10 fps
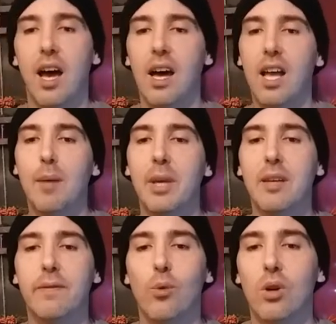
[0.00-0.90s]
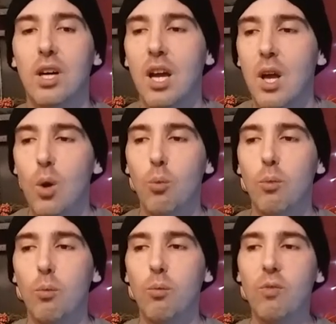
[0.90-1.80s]
coming for,
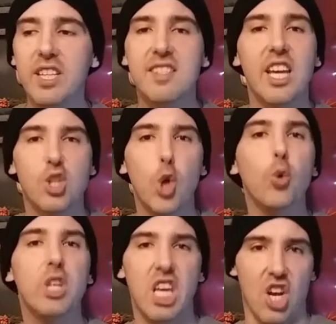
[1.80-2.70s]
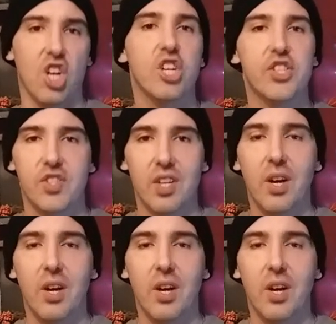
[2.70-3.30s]
let's say, two years.